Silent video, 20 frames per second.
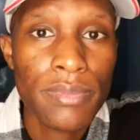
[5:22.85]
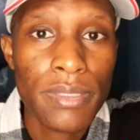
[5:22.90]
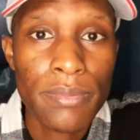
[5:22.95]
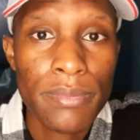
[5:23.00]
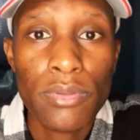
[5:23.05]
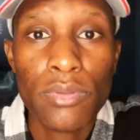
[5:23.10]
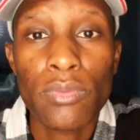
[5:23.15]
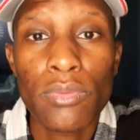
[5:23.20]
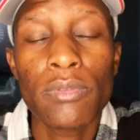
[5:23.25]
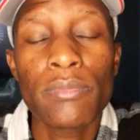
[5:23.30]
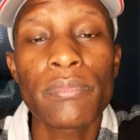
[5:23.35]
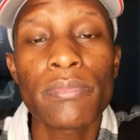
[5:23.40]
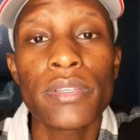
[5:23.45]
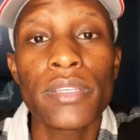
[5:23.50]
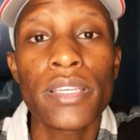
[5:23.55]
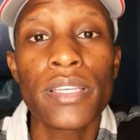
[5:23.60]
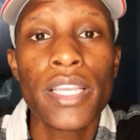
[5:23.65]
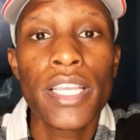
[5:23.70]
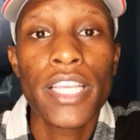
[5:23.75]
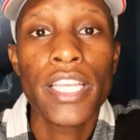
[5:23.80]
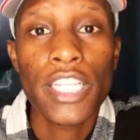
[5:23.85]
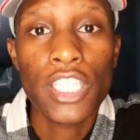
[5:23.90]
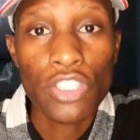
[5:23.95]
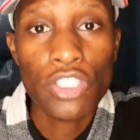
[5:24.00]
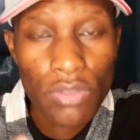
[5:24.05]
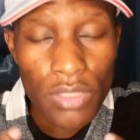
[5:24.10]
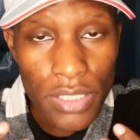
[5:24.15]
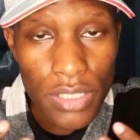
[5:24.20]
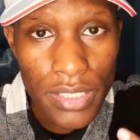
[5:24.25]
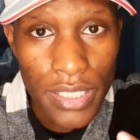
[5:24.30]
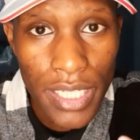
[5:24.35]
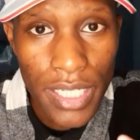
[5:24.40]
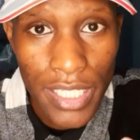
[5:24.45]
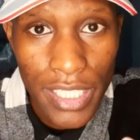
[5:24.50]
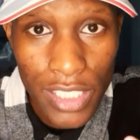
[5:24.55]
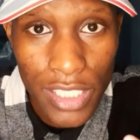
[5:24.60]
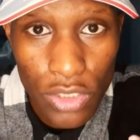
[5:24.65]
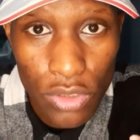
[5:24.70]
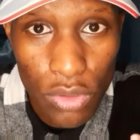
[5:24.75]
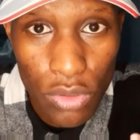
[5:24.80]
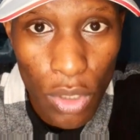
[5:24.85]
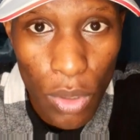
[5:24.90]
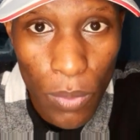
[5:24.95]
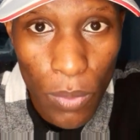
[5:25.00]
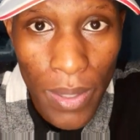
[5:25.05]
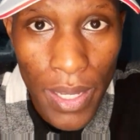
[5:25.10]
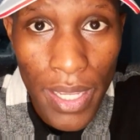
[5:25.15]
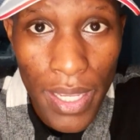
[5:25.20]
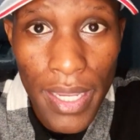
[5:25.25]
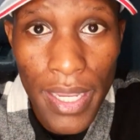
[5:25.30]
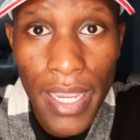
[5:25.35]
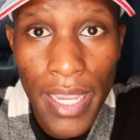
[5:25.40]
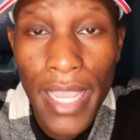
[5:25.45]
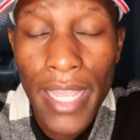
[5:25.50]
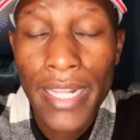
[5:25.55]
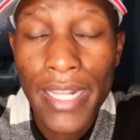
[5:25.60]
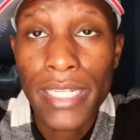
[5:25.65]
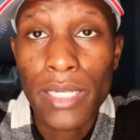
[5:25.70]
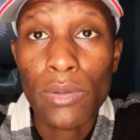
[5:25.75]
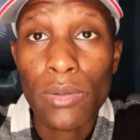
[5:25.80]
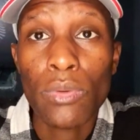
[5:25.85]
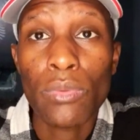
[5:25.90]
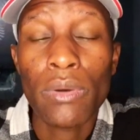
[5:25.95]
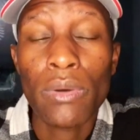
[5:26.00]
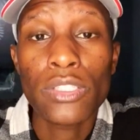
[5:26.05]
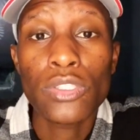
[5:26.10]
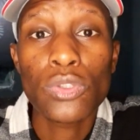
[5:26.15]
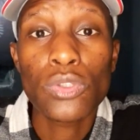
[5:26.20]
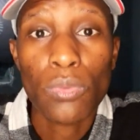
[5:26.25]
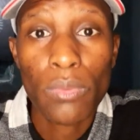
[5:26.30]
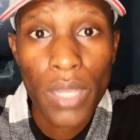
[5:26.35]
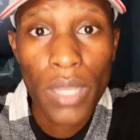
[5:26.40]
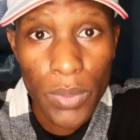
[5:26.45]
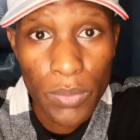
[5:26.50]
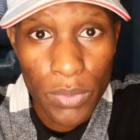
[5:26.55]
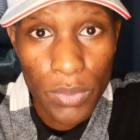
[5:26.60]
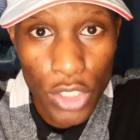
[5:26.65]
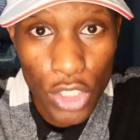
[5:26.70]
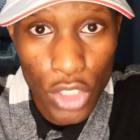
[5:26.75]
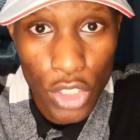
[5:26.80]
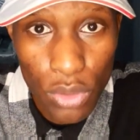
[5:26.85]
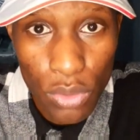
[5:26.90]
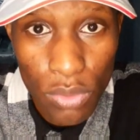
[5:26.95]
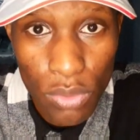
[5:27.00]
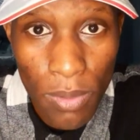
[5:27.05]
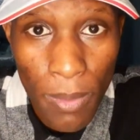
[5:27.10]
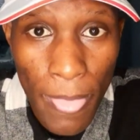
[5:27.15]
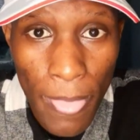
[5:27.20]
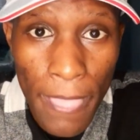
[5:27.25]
People will be interested into your work, and they will want to work with you.